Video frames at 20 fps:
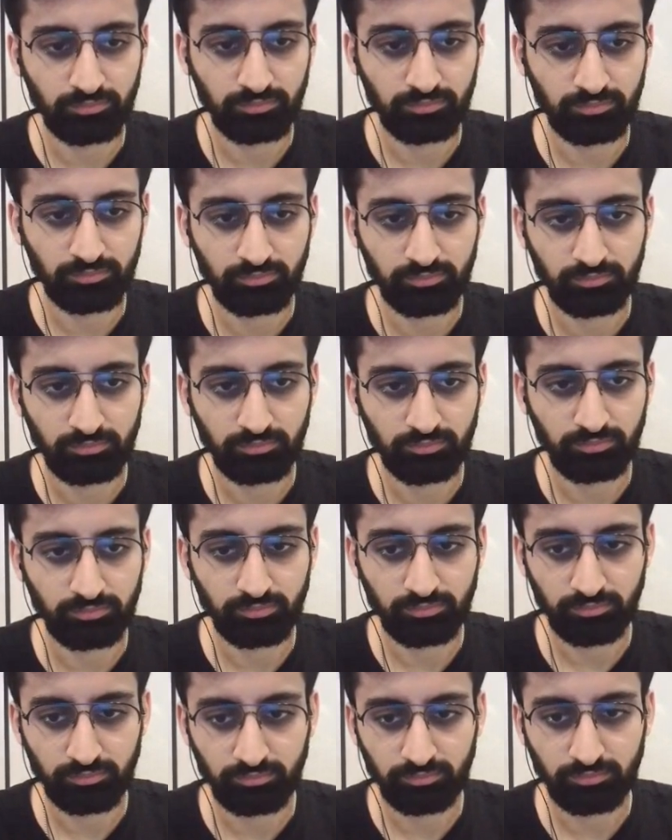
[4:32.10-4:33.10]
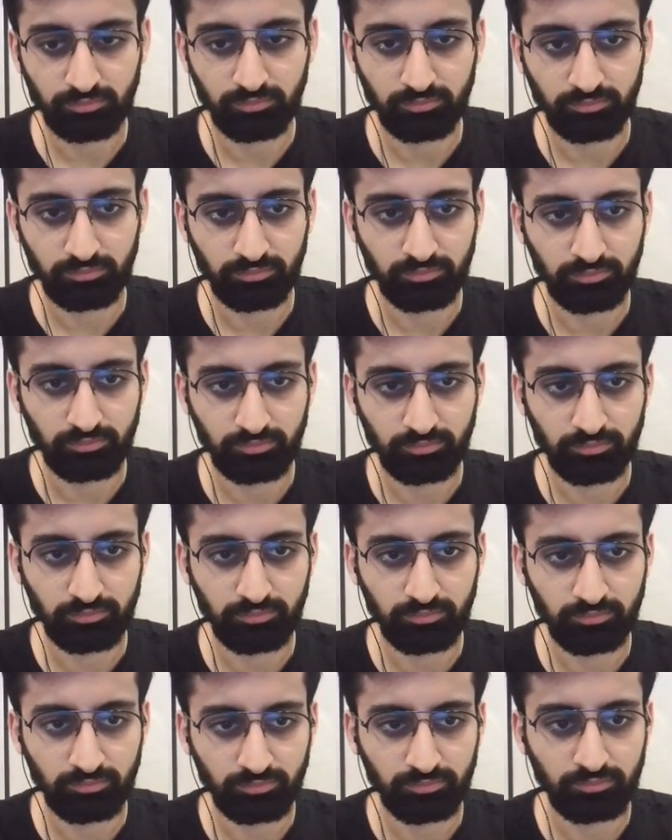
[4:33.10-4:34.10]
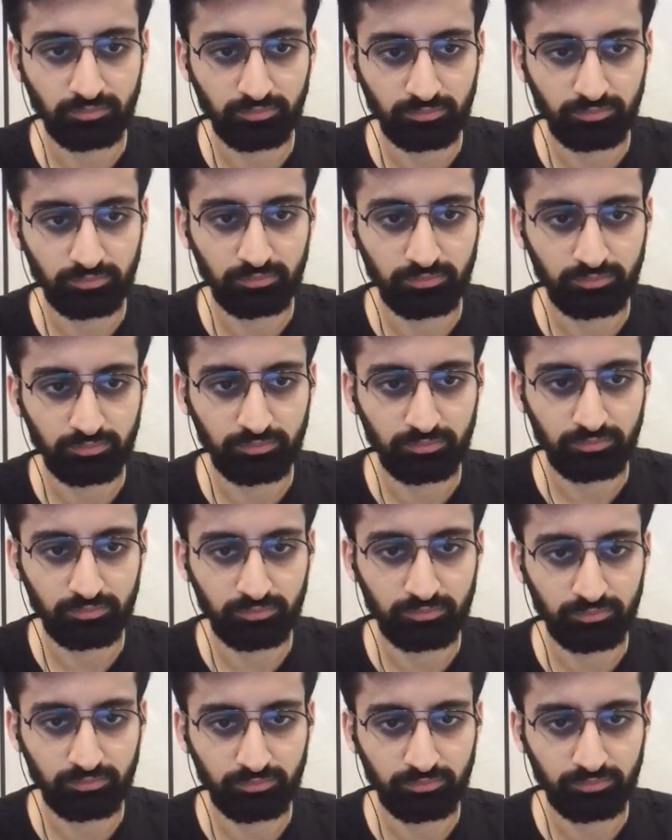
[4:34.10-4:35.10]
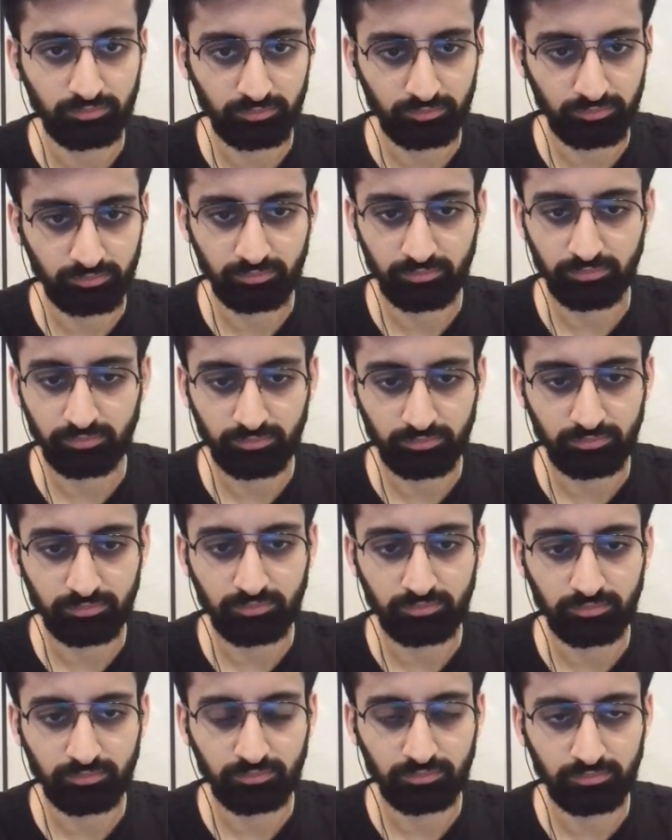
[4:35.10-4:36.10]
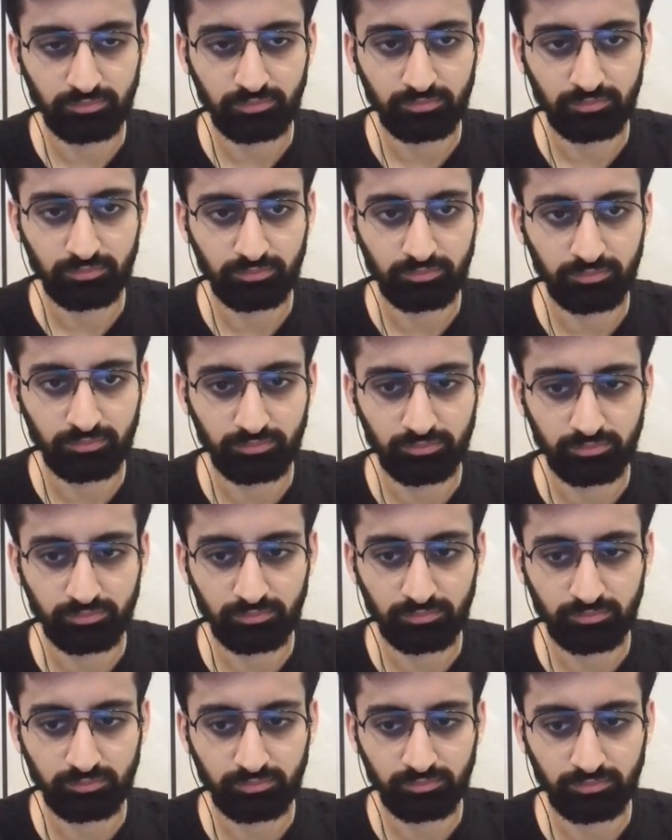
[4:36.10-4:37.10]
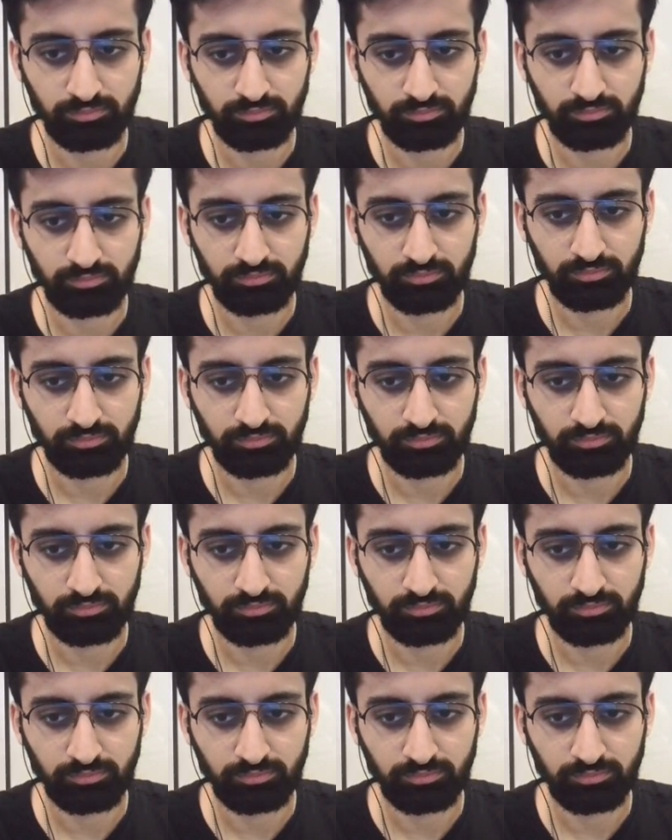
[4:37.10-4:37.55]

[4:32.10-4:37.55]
[no speech]